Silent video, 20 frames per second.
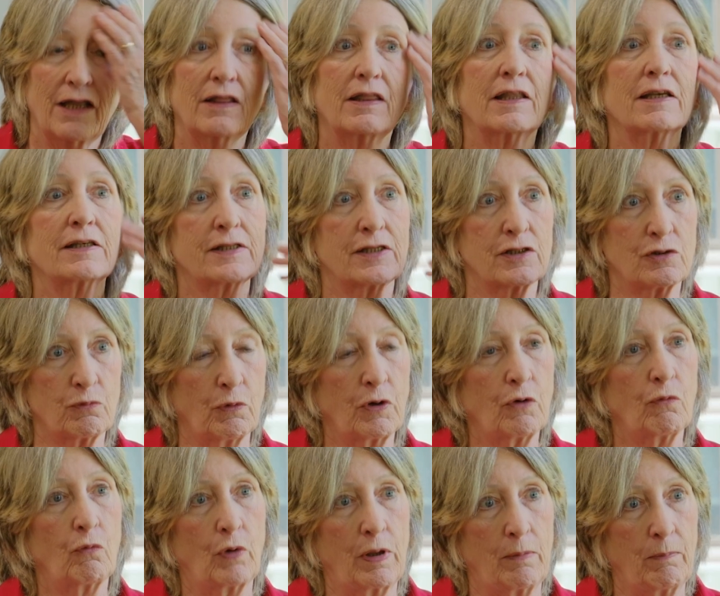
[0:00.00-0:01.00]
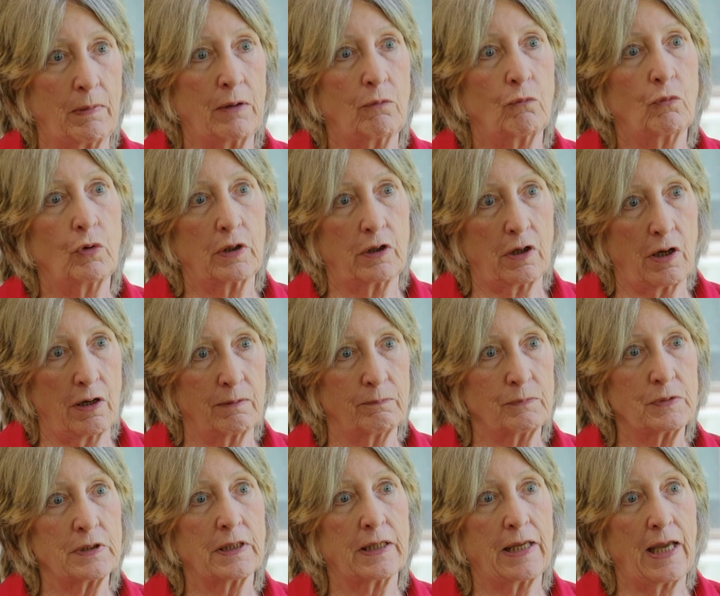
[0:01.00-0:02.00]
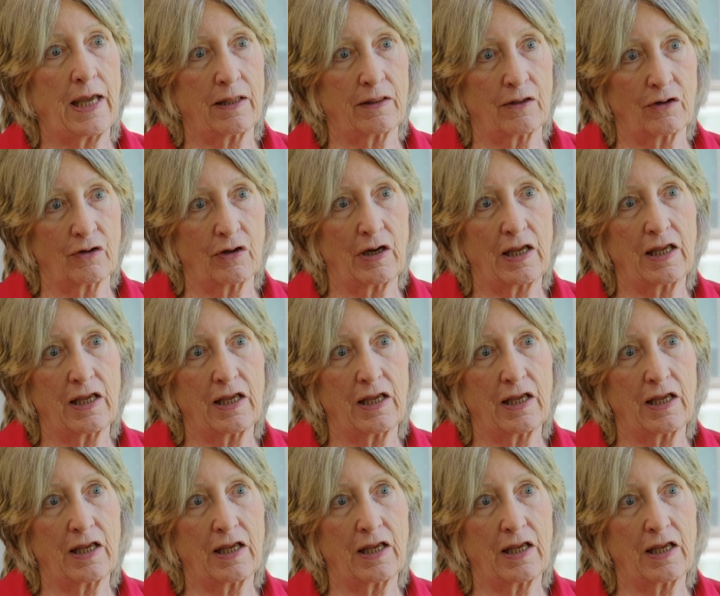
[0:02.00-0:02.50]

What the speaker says: this is where women would come together,